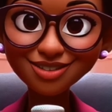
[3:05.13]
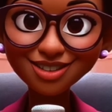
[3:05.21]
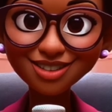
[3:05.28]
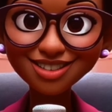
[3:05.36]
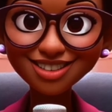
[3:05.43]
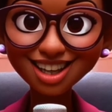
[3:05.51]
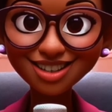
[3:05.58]

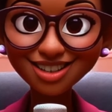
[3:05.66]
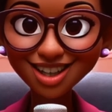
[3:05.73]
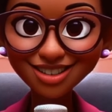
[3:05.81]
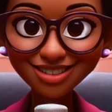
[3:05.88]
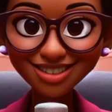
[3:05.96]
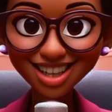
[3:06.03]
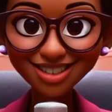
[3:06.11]
The sun
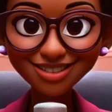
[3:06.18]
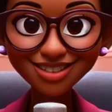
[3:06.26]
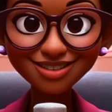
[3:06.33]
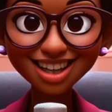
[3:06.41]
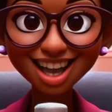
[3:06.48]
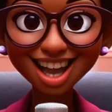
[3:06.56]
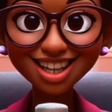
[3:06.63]
had set,
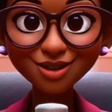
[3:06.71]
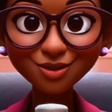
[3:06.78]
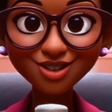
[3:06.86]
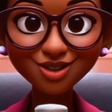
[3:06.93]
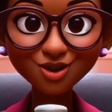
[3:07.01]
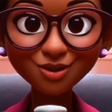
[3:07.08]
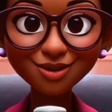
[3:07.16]
and it
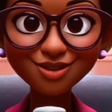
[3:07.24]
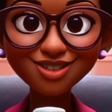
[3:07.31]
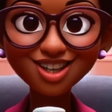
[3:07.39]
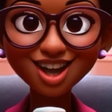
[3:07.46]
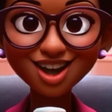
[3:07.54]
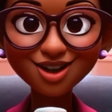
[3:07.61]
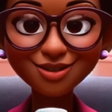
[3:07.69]
was
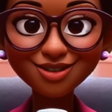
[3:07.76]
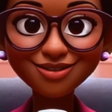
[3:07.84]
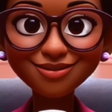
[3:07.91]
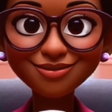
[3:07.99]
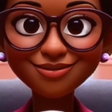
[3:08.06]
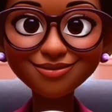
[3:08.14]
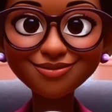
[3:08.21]
almost dark.
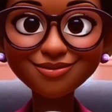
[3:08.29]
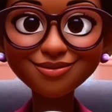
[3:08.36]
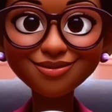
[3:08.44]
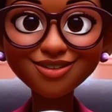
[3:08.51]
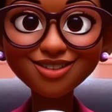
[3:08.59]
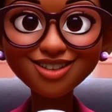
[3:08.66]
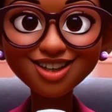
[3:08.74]

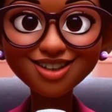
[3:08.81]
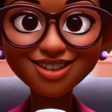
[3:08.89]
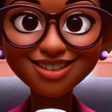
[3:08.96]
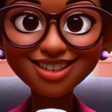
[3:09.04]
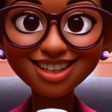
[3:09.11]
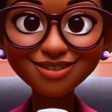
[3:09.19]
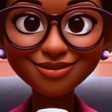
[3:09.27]

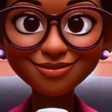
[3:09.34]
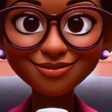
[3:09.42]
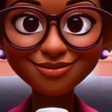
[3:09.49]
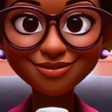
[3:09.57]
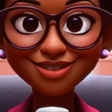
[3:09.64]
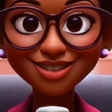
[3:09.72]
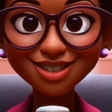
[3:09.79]
Suddenly,
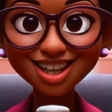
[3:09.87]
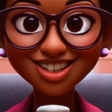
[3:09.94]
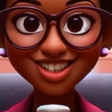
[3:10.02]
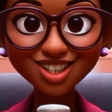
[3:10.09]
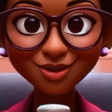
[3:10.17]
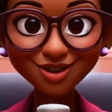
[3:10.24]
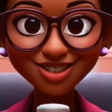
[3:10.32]
there
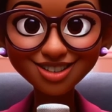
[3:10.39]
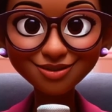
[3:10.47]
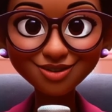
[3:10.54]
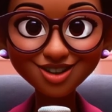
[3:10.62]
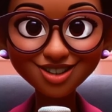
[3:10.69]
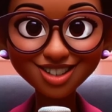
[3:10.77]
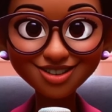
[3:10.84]
she was in
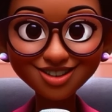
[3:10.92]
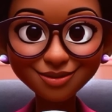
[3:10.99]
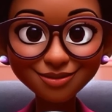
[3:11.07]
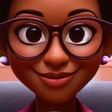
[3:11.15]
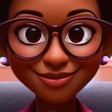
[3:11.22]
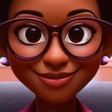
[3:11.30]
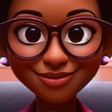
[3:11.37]
front of
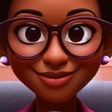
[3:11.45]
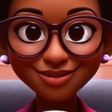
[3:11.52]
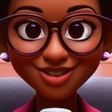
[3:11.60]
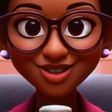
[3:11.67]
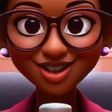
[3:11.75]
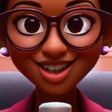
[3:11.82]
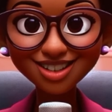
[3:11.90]
him,
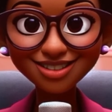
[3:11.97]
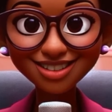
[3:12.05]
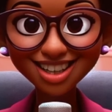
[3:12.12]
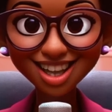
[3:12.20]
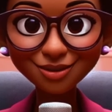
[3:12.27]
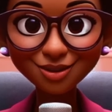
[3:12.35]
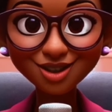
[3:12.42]
dressed
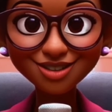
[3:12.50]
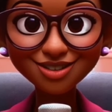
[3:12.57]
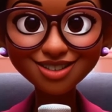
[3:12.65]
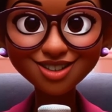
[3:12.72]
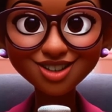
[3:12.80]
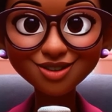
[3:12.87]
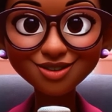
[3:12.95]
like a
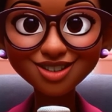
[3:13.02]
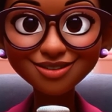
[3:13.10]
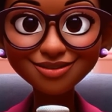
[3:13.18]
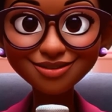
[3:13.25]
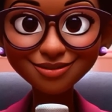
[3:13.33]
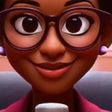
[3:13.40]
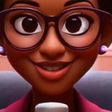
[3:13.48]
prostitute.
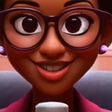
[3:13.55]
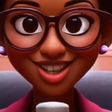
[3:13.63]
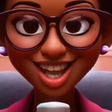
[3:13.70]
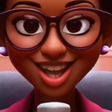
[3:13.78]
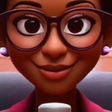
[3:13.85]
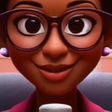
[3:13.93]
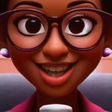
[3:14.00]

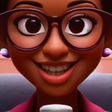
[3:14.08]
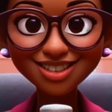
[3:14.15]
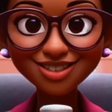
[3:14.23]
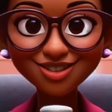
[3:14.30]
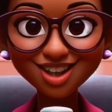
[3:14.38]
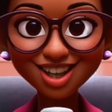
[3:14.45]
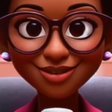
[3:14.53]
She had
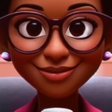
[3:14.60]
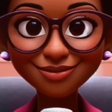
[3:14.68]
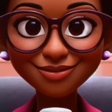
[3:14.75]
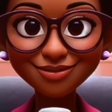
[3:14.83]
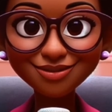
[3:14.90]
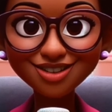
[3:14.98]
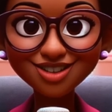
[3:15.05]
plans for him.
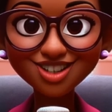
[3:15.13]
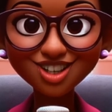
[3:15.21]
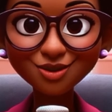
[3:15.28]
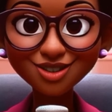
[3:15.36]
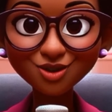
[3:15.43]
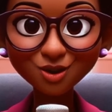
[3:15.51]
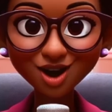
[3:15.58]
She
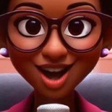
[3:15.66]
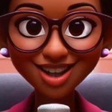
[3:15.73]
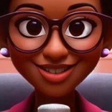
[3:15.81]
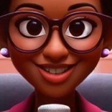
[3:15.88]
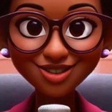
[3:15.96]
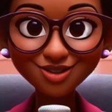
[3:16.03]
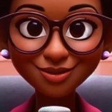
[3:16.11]
was a
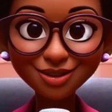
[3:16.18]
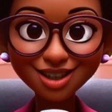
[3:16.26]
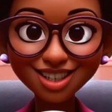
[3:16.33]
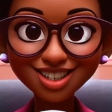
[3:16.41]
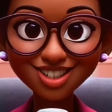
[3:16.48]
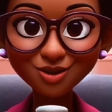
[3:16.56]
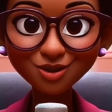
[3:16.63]
wild and
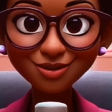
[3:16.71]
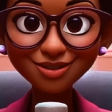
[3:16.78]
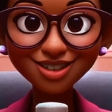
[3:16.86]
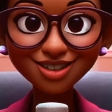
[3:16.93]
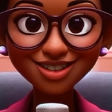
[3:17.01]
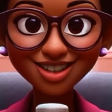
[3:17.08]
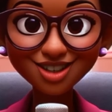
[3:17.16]
rebellious
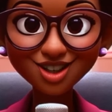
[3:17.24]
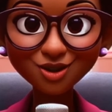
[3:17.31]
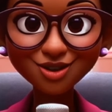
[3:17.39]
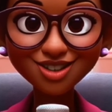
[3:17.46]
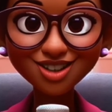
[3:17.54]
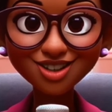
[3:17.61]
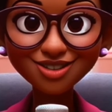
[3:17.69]
woman who
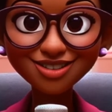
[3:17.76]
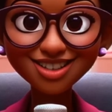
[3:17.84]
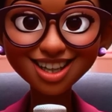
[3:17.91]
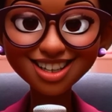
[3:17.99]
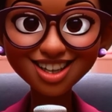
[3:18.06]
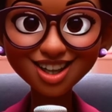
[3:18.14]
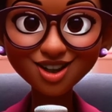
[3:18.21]
would not
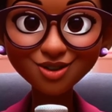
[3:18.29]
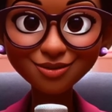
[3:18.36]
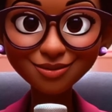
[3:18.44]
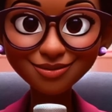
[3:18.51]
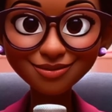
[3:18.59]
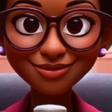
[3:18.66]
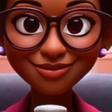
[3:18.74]
stay at home.